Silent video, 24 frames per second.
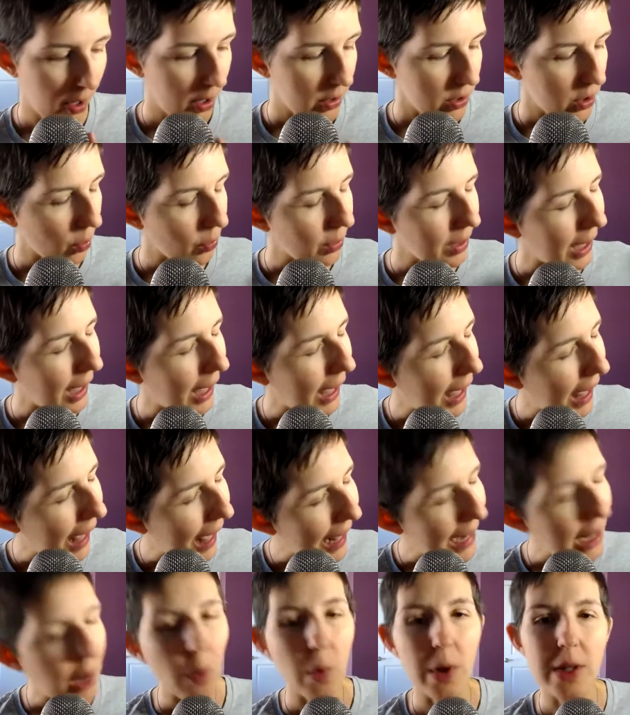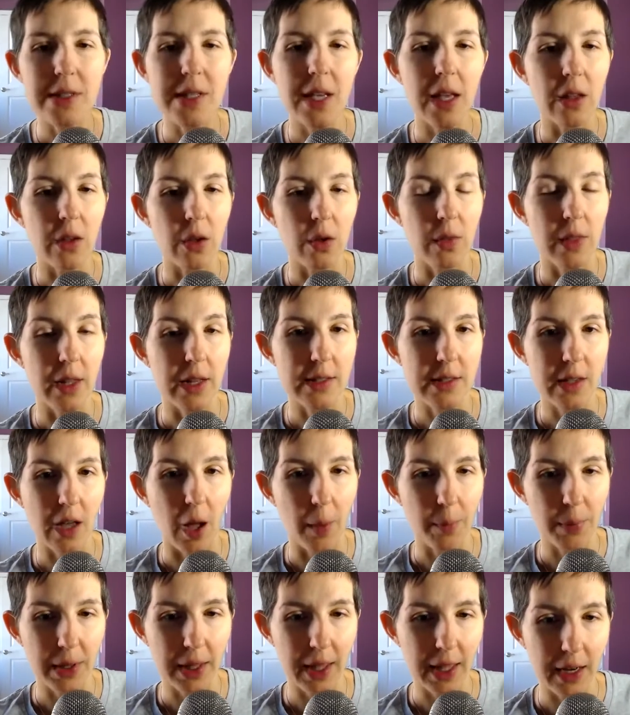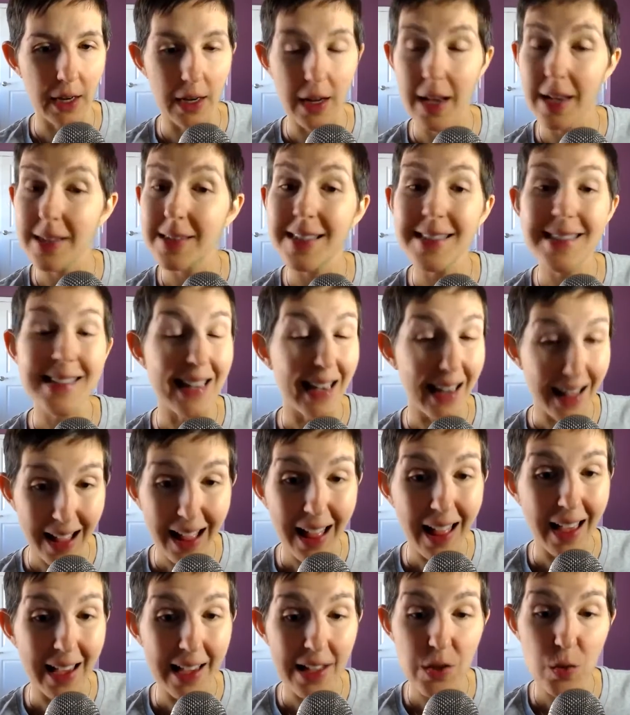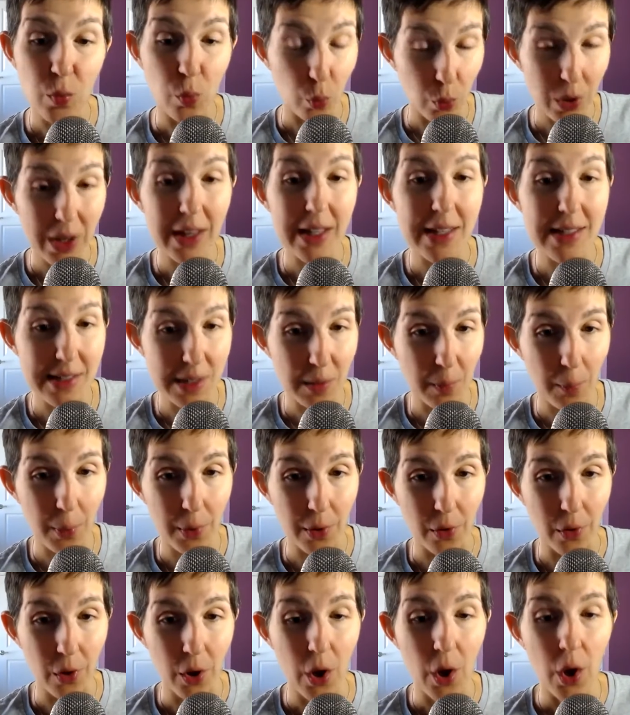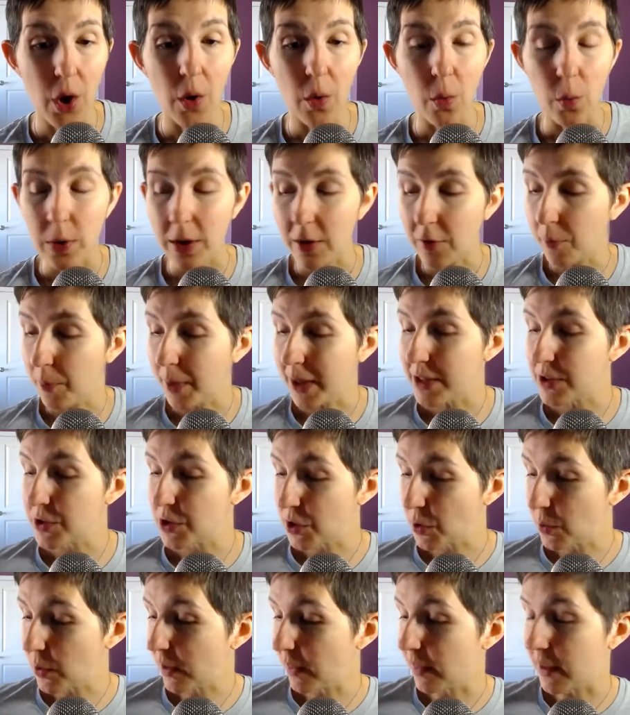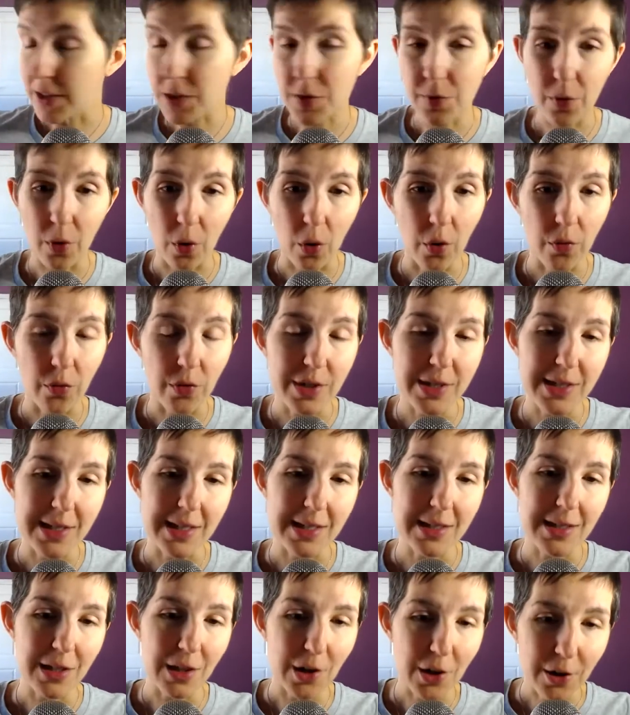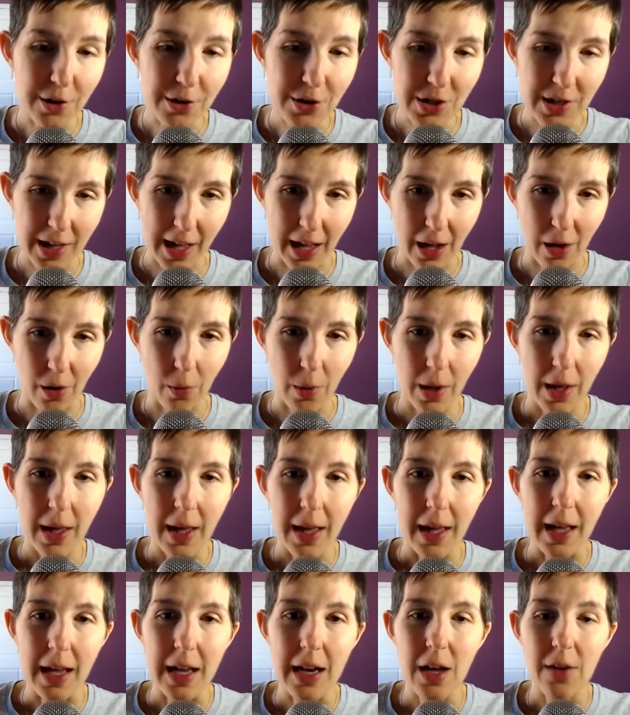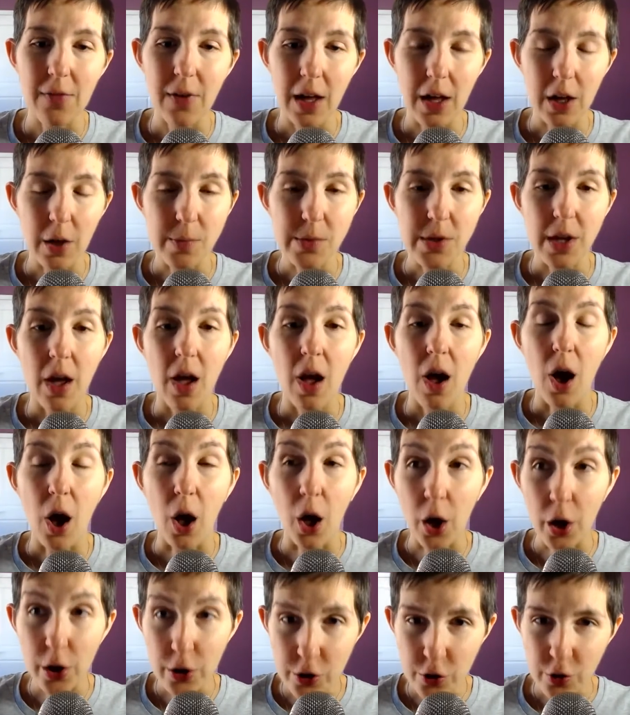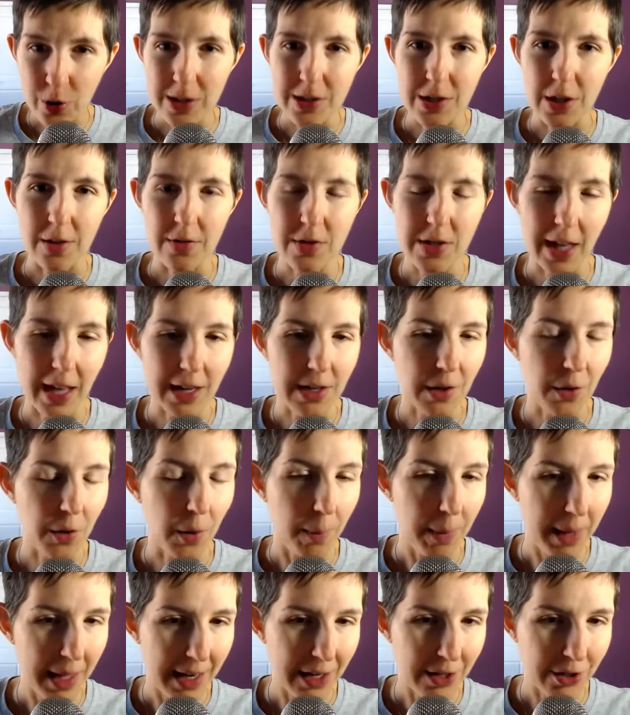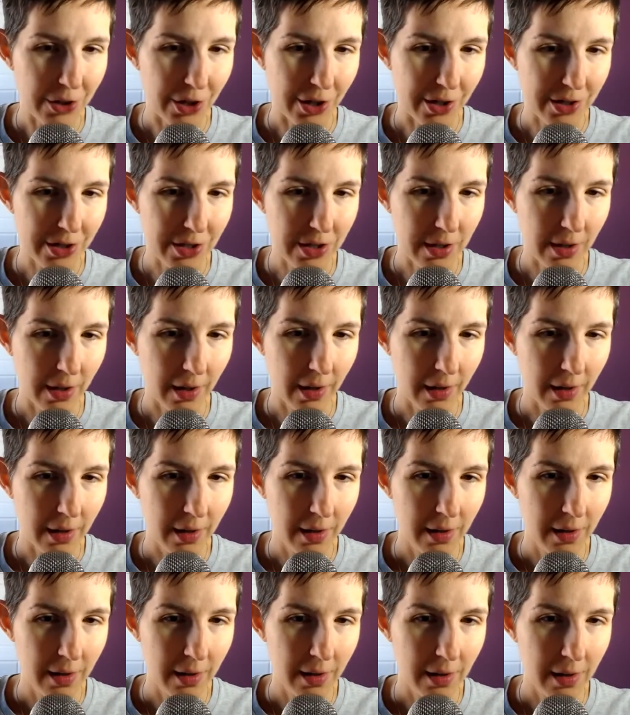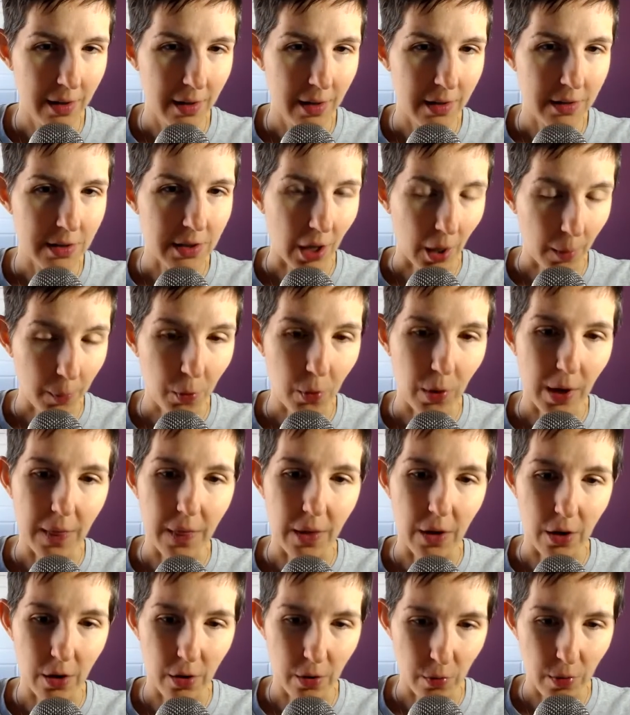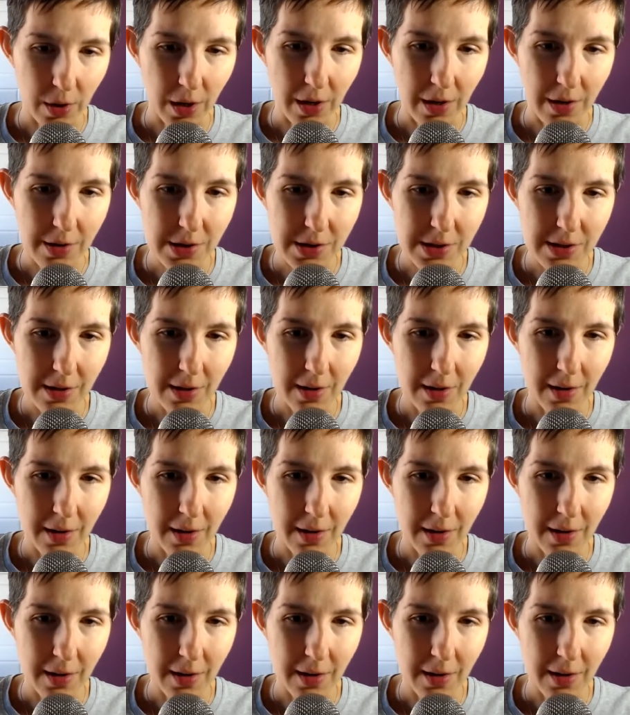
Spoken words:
Don't let anyone tell you that it's complicated, because it's not. It's really simple. We've been doing this for over 6 years now and have helped hundreds of technical managers to upgrade their careers.